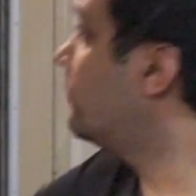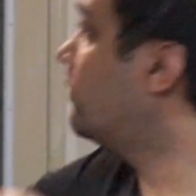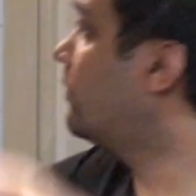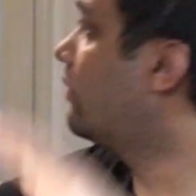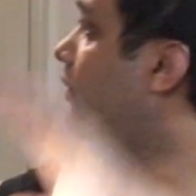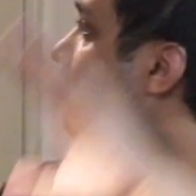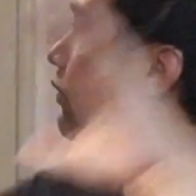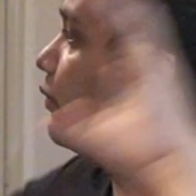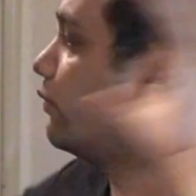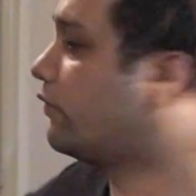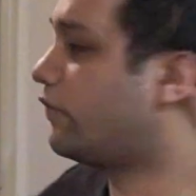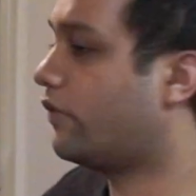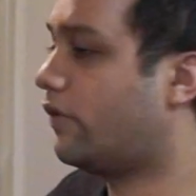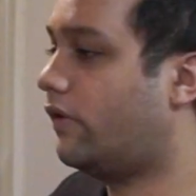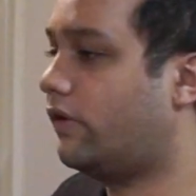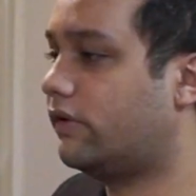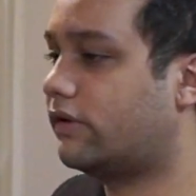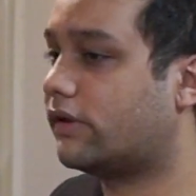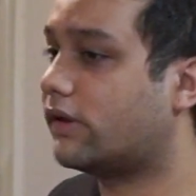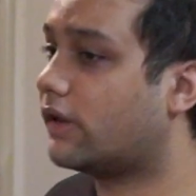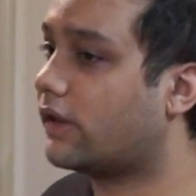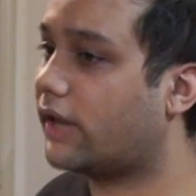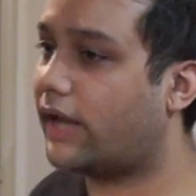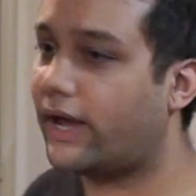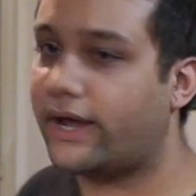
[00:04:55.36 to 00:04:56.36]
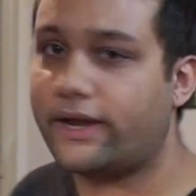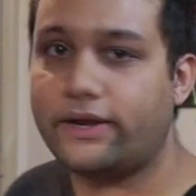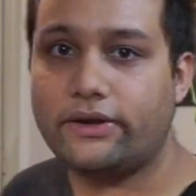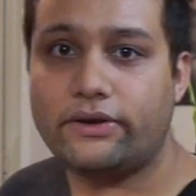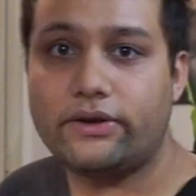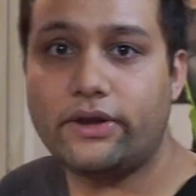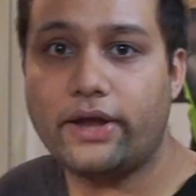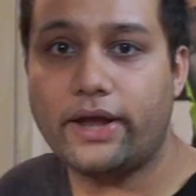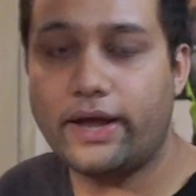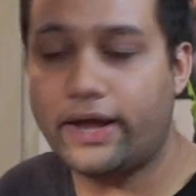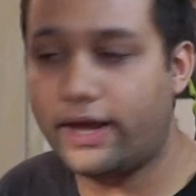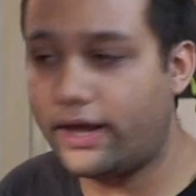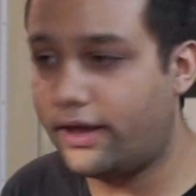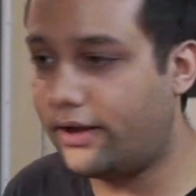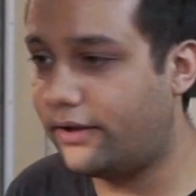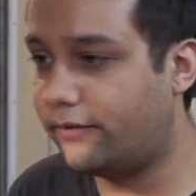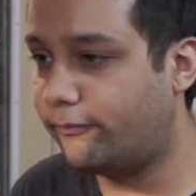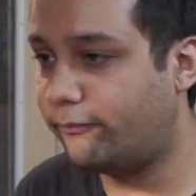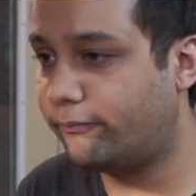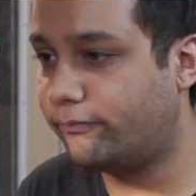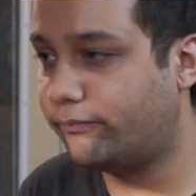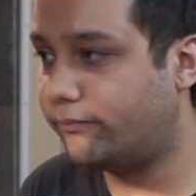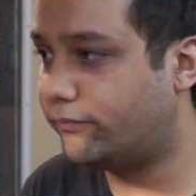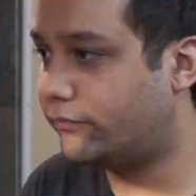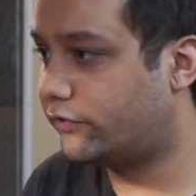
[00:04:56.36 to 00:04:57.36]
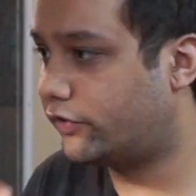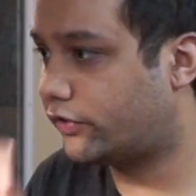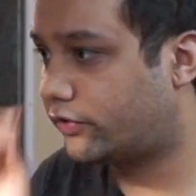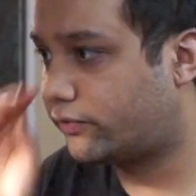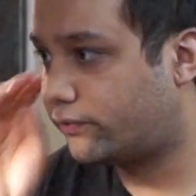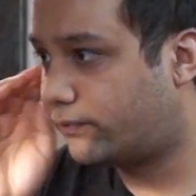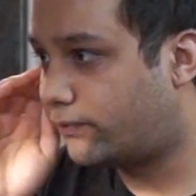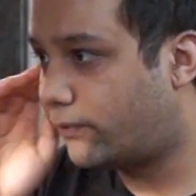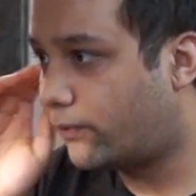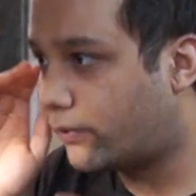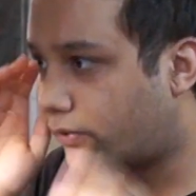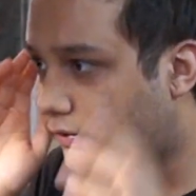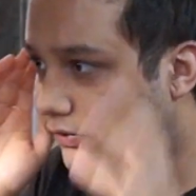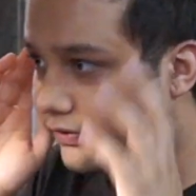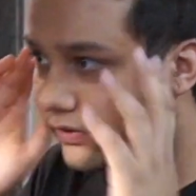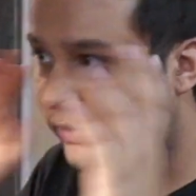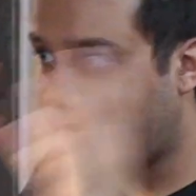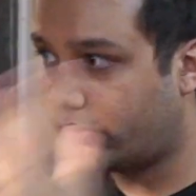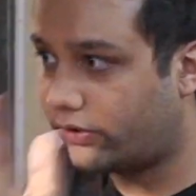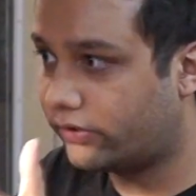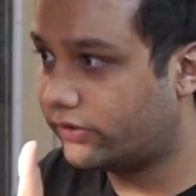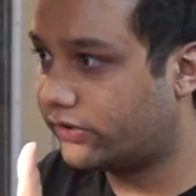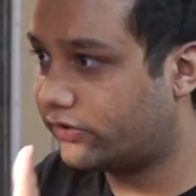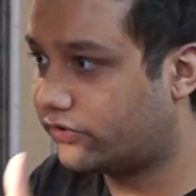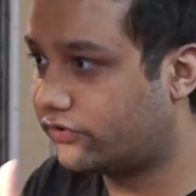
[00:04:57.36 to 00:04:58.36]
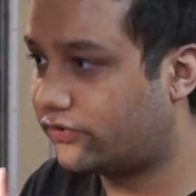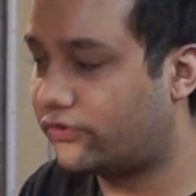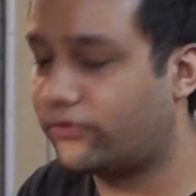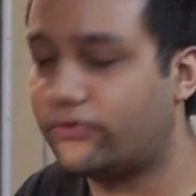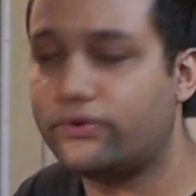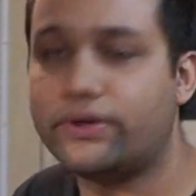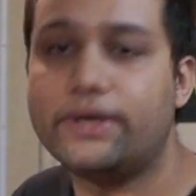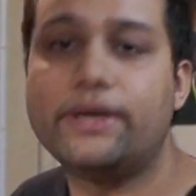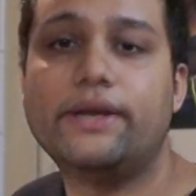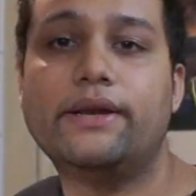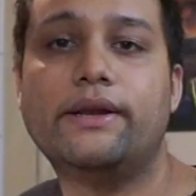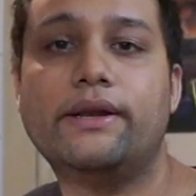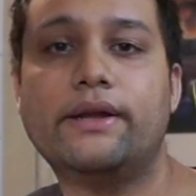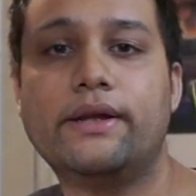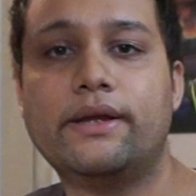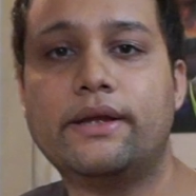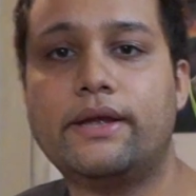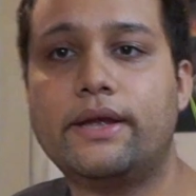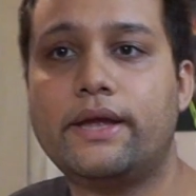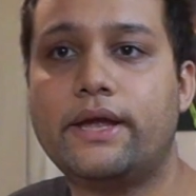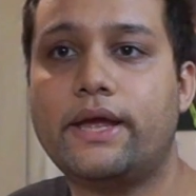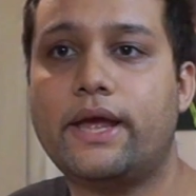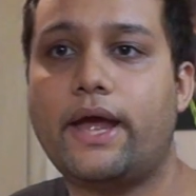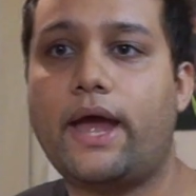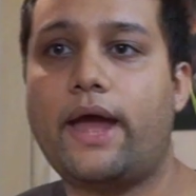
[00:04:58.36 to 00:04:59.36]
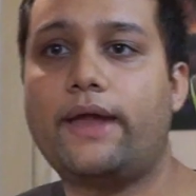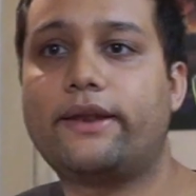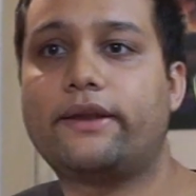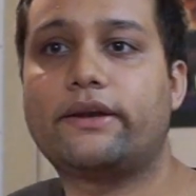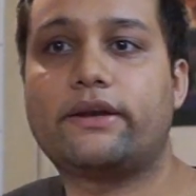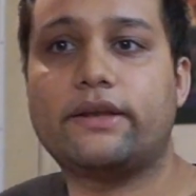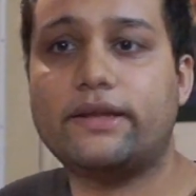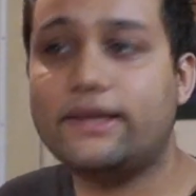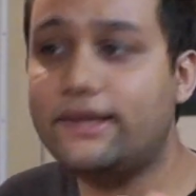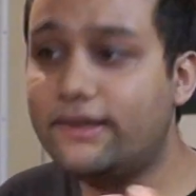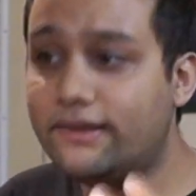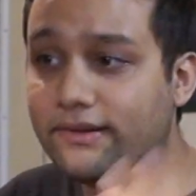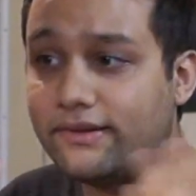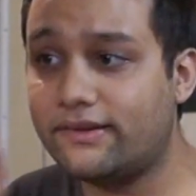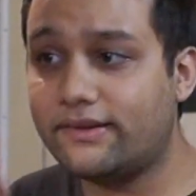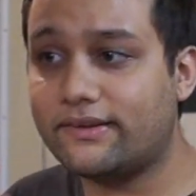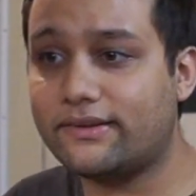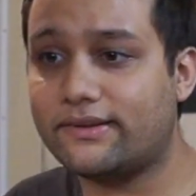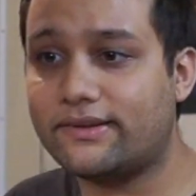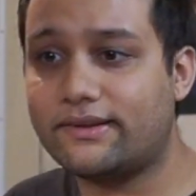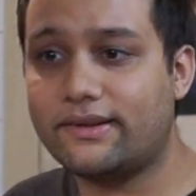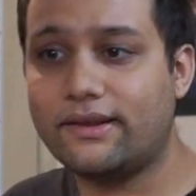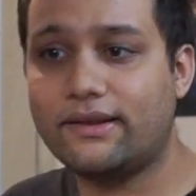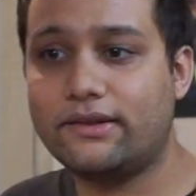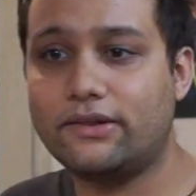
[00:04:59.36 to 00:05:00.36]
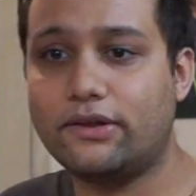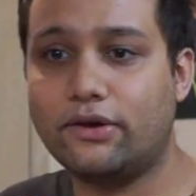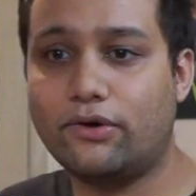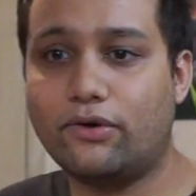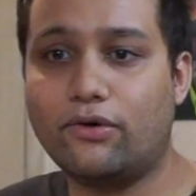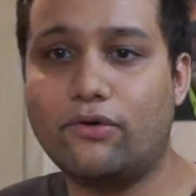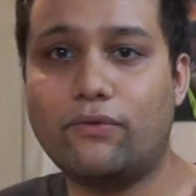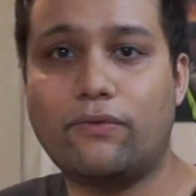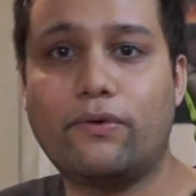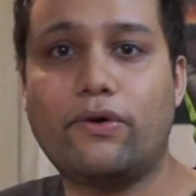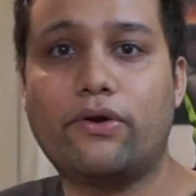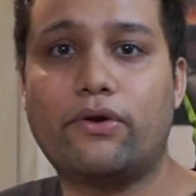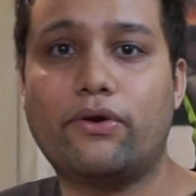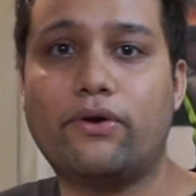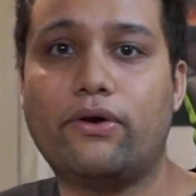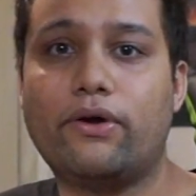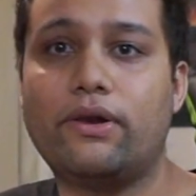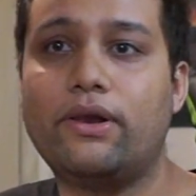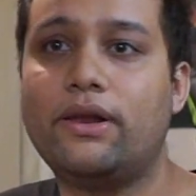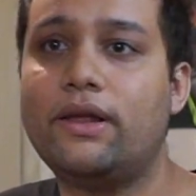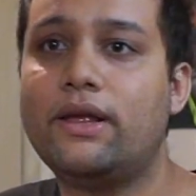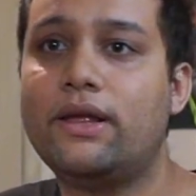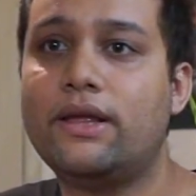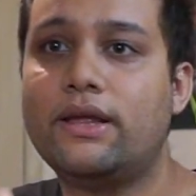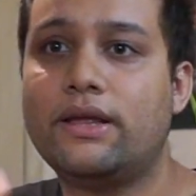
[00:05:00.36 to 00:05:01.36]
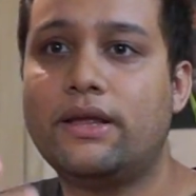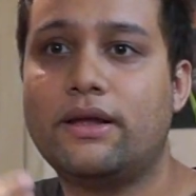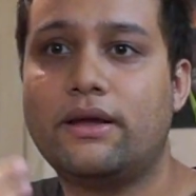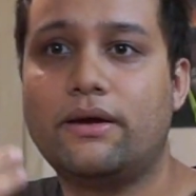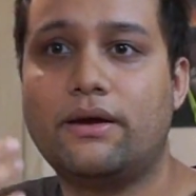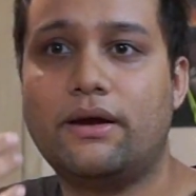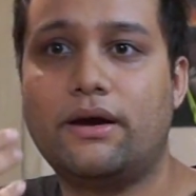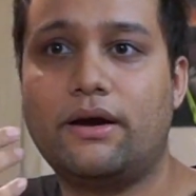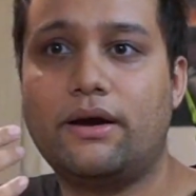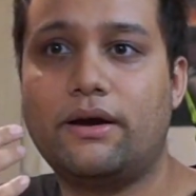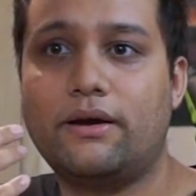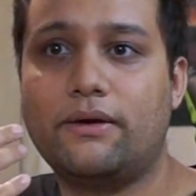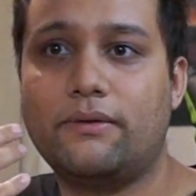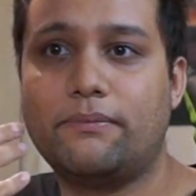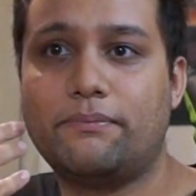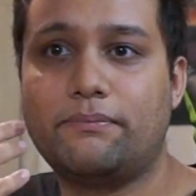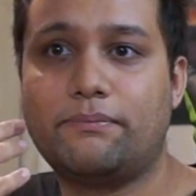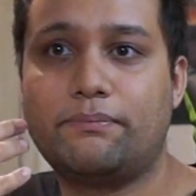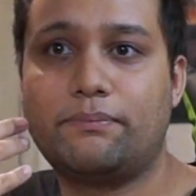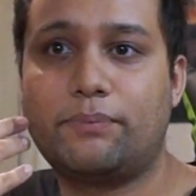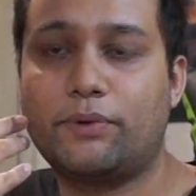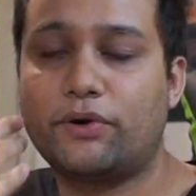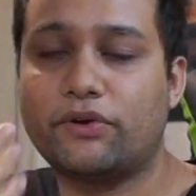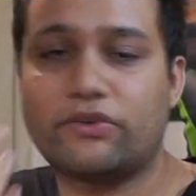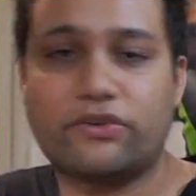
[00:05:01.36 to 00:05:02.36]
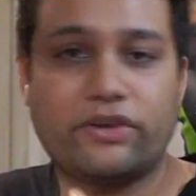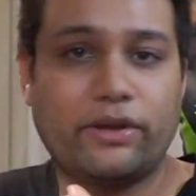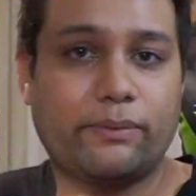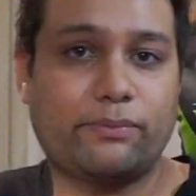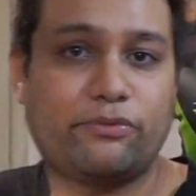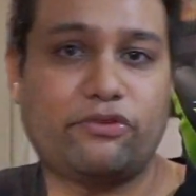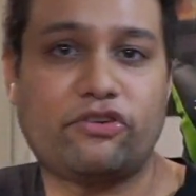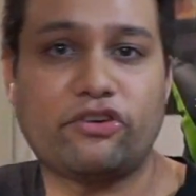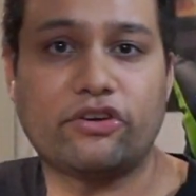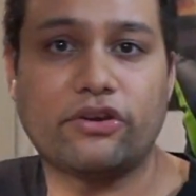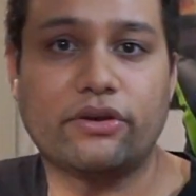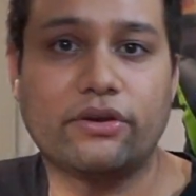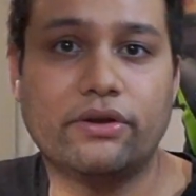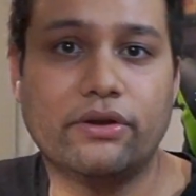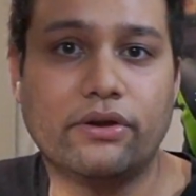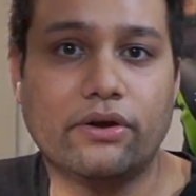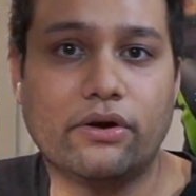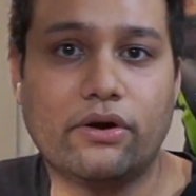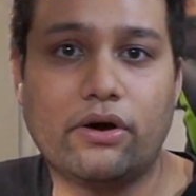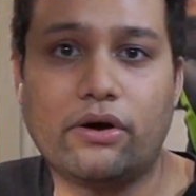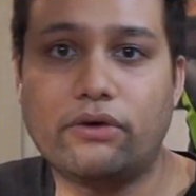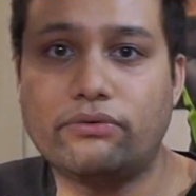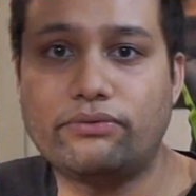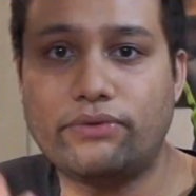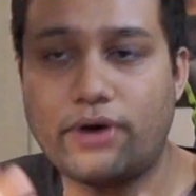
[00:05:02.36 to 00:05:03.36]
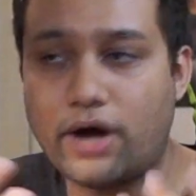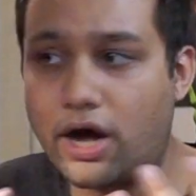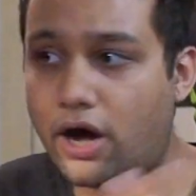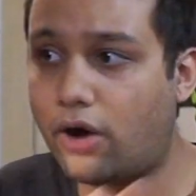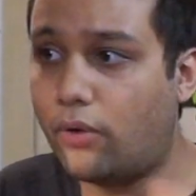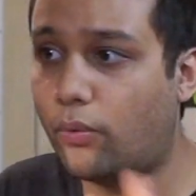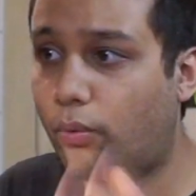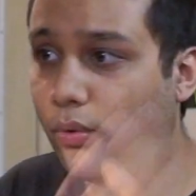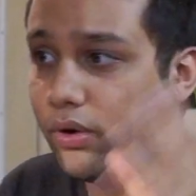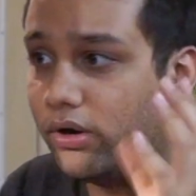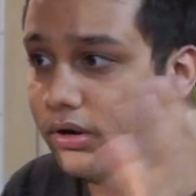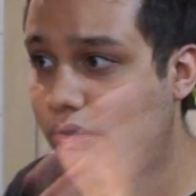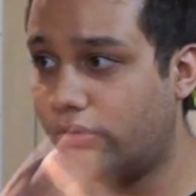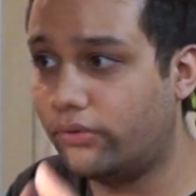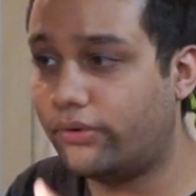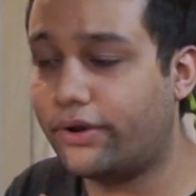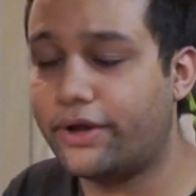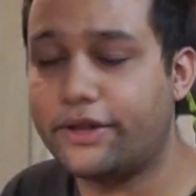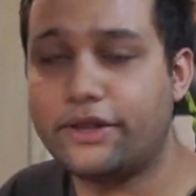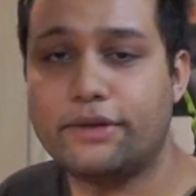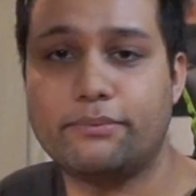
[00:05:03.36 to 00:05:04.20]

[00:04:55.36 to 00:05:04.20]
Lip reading: closing on the light and just focusing on the screen, and it eases the overall perception of how one look at the